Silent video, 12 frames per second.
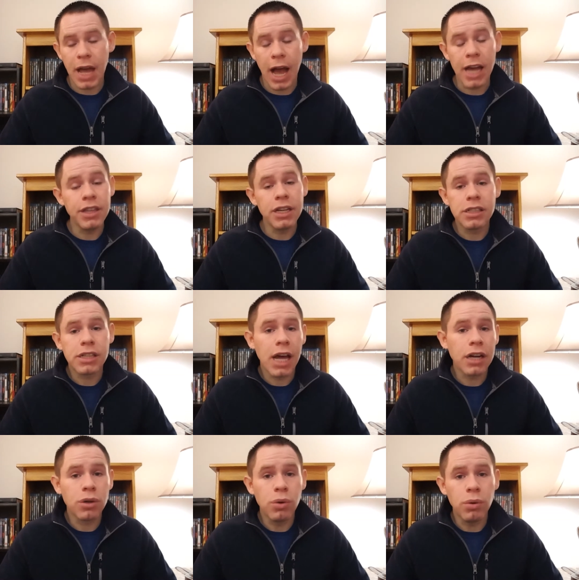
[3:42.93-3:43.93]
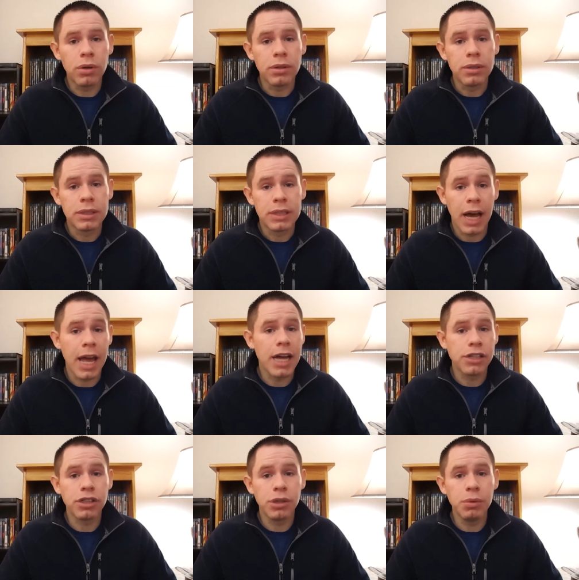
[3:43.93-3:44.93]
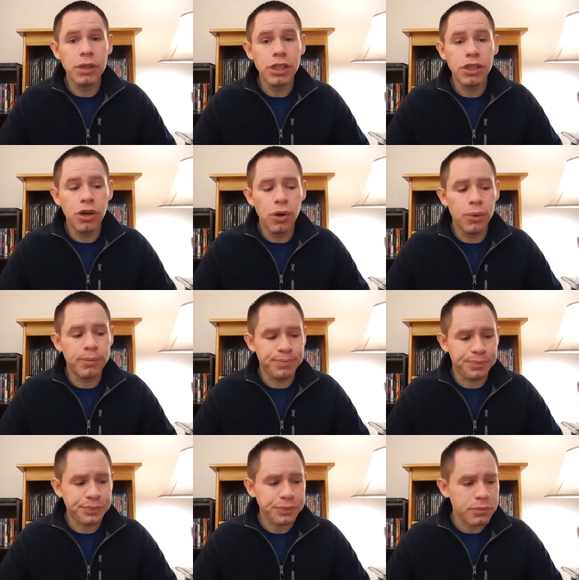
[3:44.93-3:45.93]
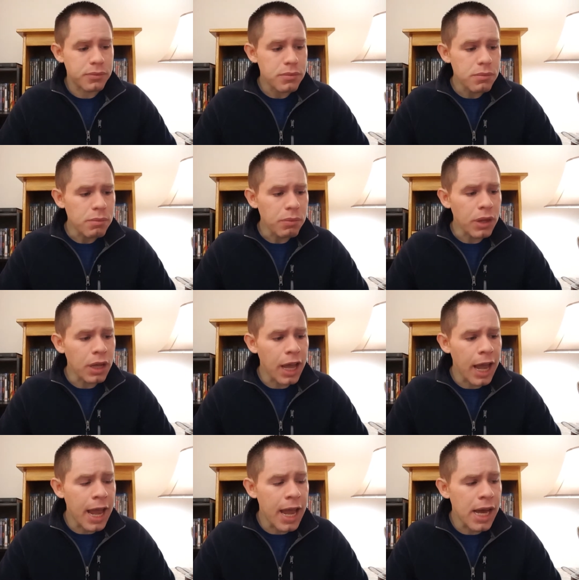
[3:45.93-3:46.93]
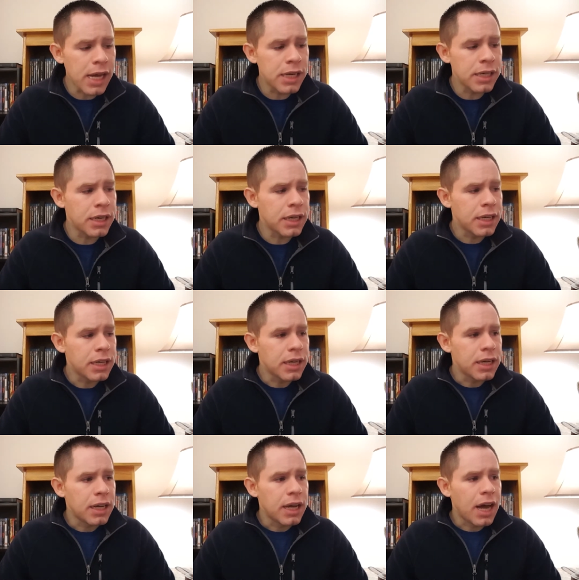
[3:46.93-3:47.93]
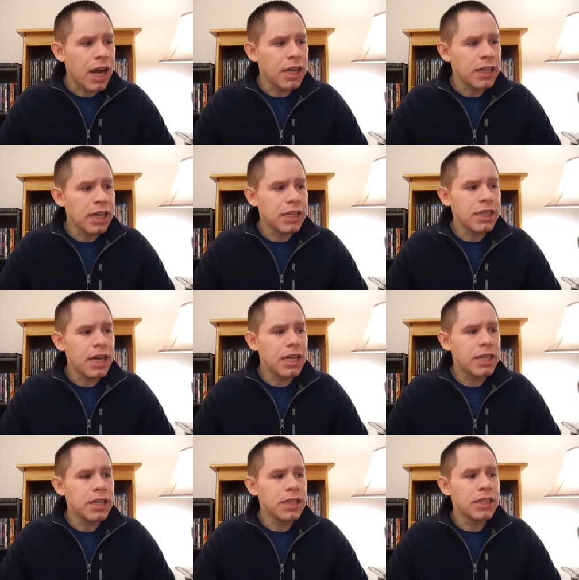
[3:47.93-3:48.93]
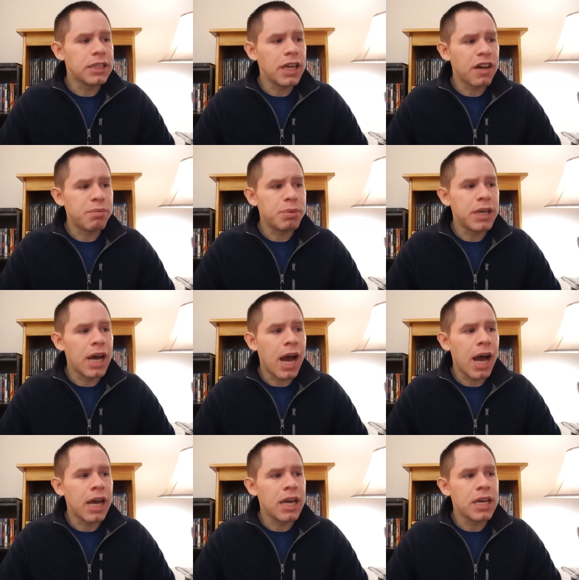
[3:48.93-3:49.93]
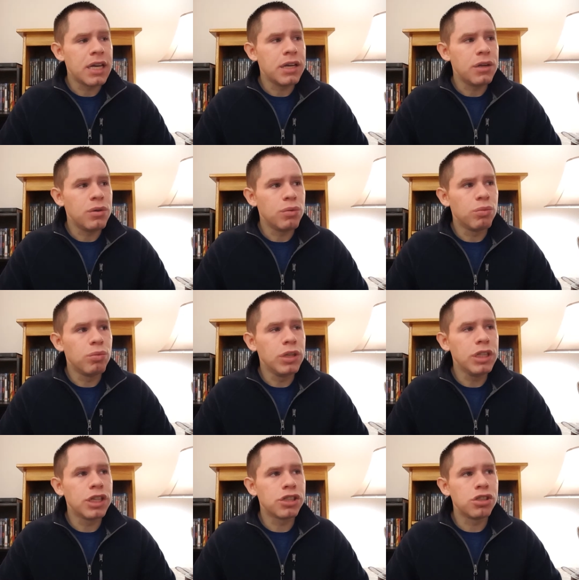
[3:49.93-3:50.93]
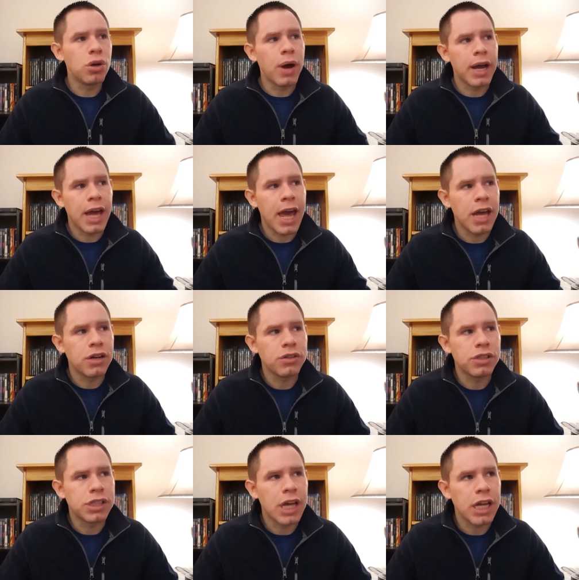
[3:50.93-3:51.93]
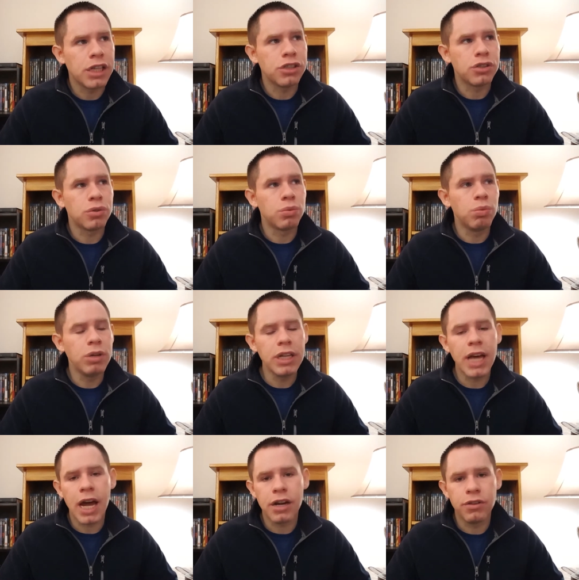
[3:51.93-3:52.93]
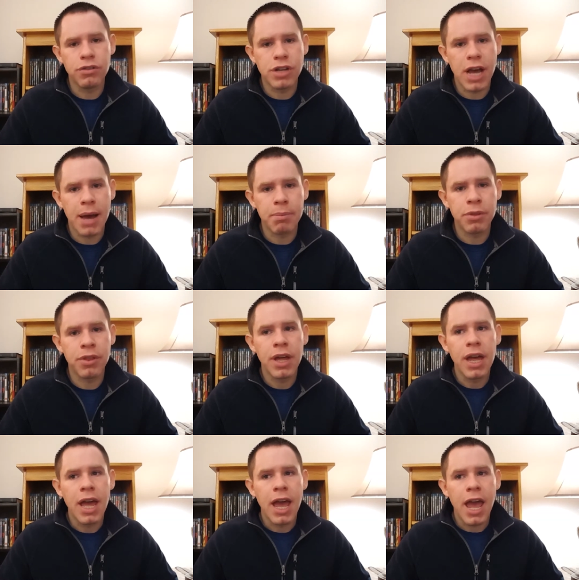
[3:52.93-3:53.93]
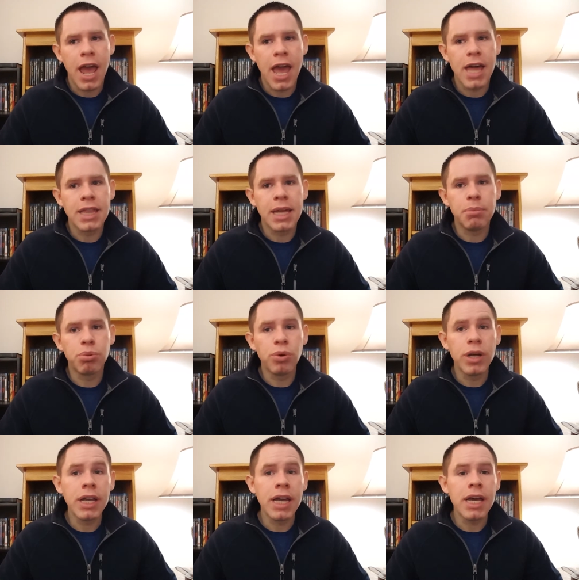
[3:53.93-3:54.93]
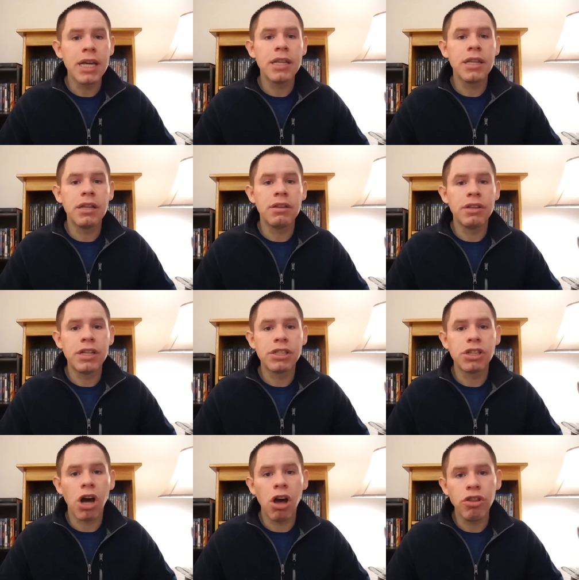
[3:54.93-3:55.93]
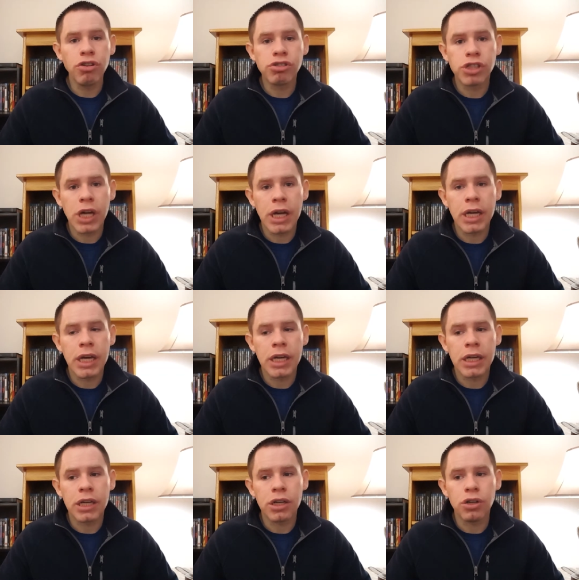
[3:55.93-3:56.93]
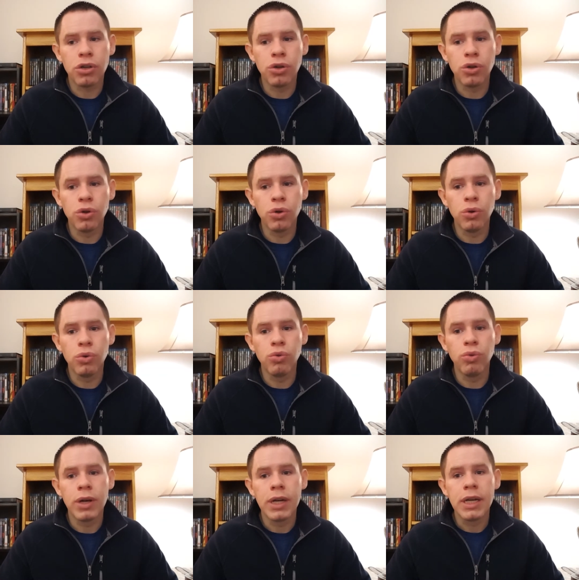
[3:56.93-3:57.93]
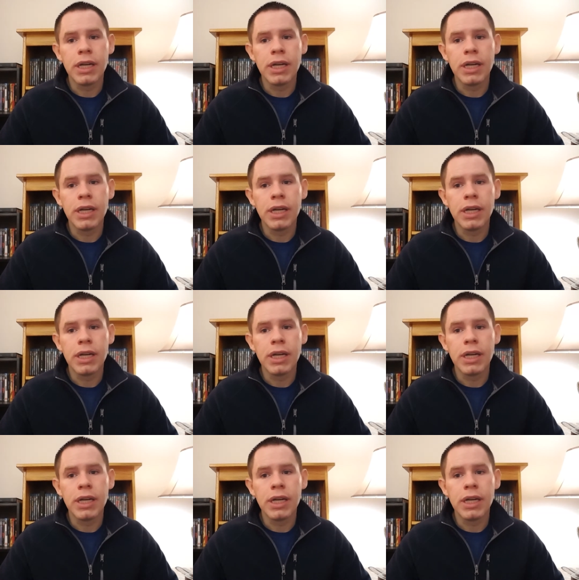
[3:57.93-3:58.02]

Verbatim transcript: i think is kind of cool i actually really do and I like the idea that the FBI really doesn't know how to handle this case. They're really out of their depth. And they bring in this other psychic who